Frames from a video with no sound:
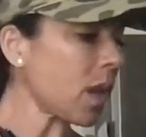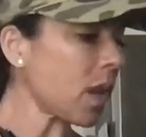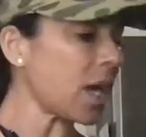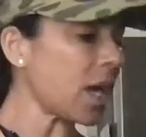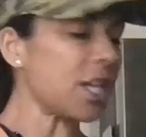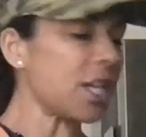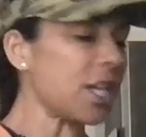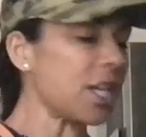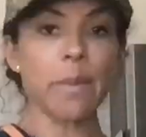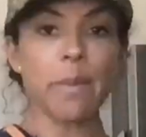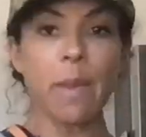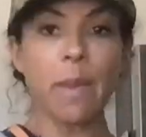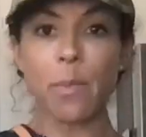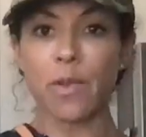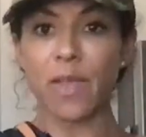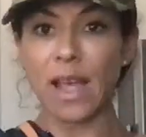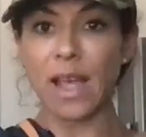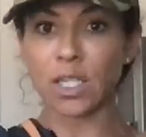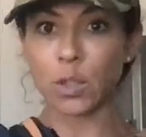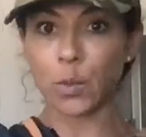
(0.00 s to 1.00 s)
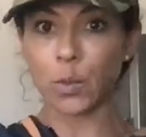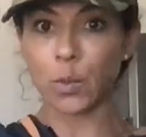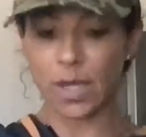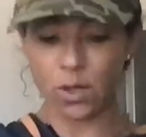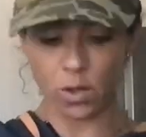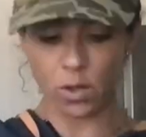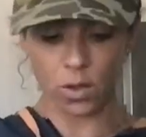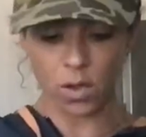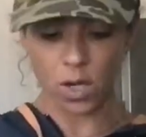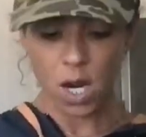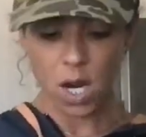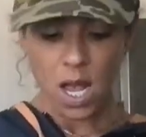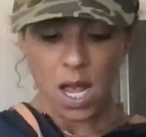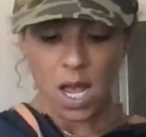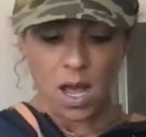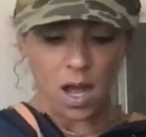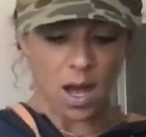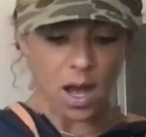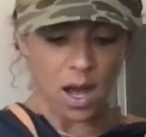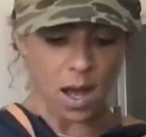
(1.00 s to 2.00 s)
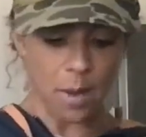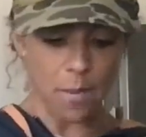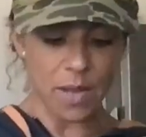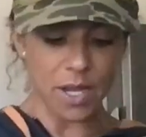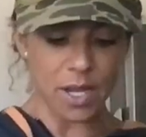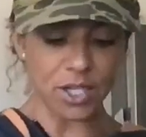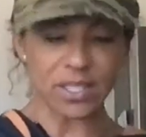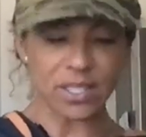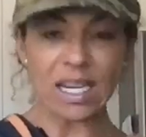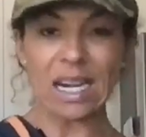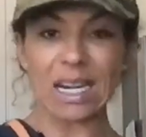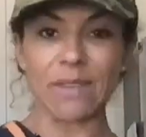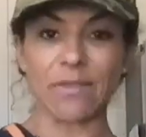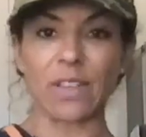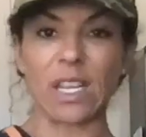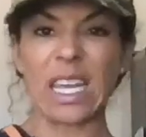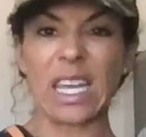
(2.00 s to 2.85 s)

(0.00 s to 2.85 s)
Because remember that sweetener, it just kind of